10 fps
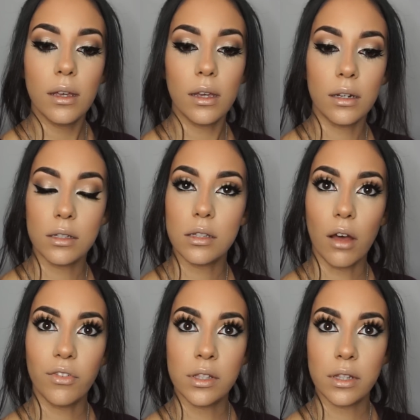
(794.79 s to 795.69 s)
and it
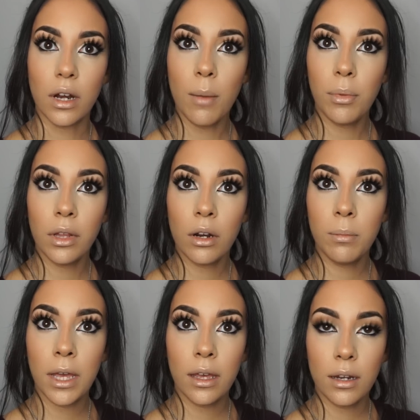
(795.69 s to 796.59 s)
softens it up a little
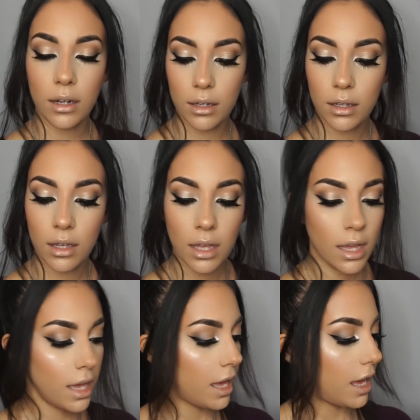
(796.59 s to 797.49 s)
bit.
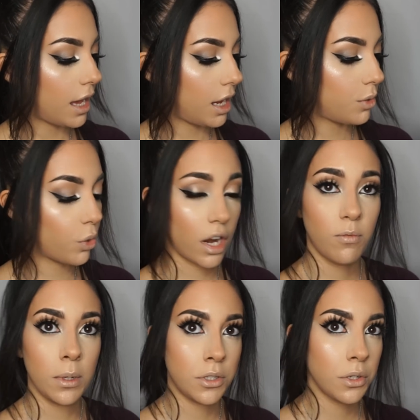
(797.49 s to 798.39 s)
And what I've
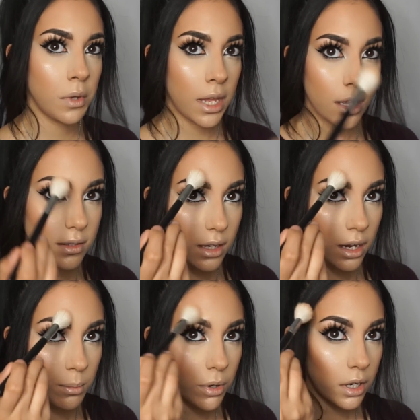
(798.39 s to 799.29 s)
been doing is
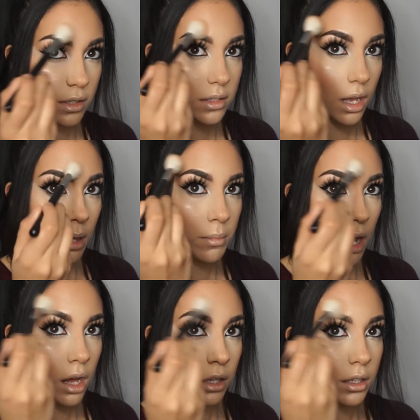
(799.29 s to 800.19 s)
kind of putting some
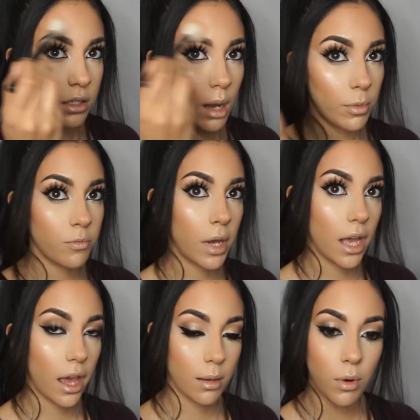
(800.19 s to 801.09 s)
on the top of
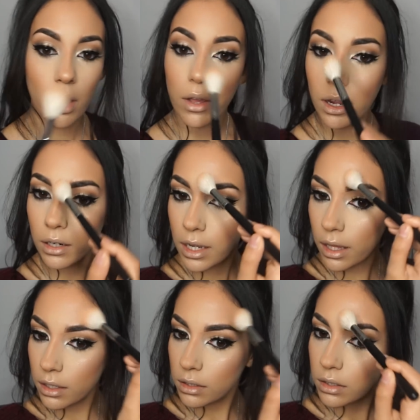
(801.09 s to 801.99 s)
my eyebrow
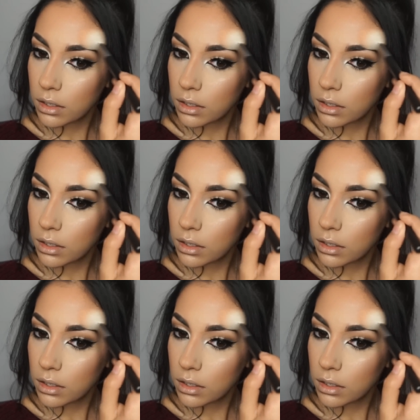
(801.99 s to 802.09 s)
area.